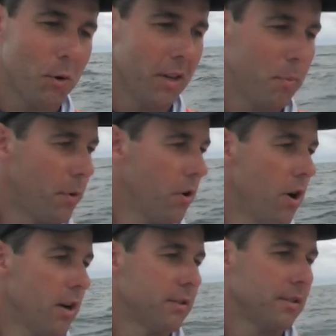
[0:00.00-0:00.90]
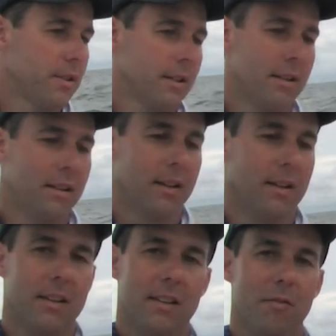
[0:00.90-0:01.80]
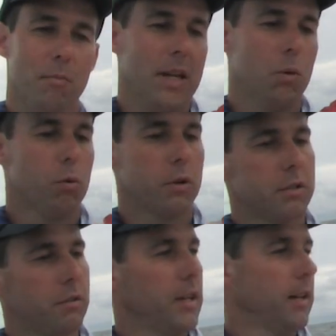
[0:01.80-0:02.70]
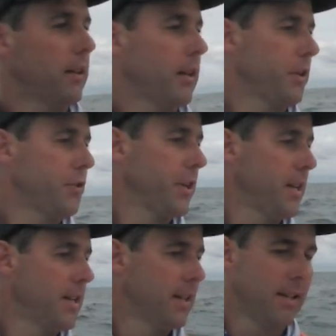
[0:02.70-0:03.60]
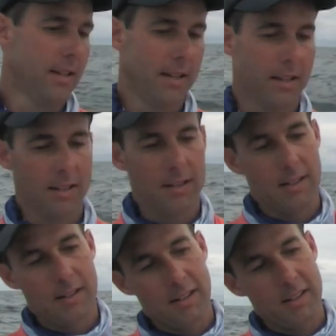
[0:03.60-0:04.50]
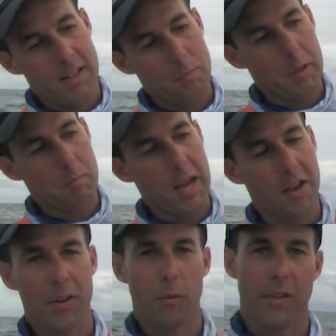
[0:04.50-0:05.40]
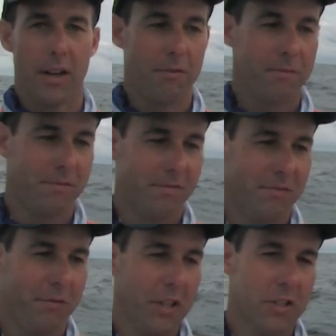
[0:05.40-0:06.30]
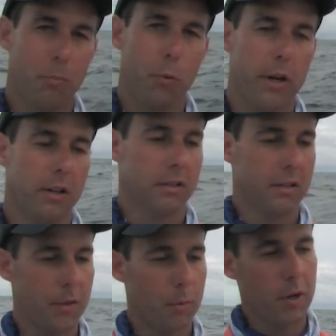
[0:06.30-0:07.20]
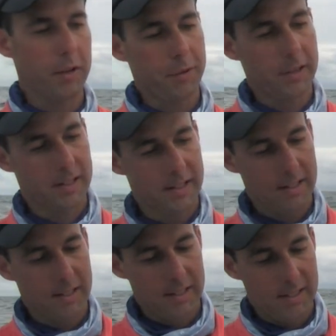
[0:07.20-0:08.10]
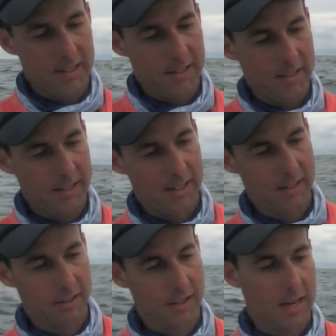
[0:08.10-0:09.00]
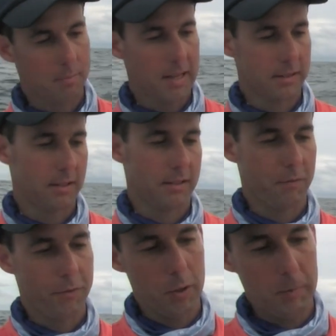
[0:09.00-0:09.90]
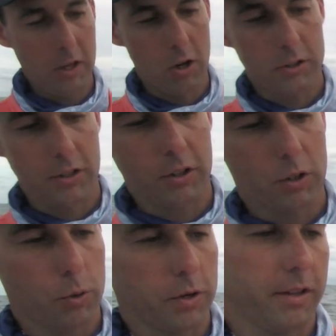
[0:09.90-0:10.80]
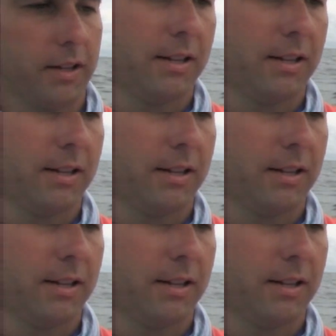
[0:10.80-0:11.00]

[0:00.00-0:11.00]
of the prizes of many waters around the country. That big mouth, they're fearsome predators of the reef. And look at that mustard firmly locked in the corner of the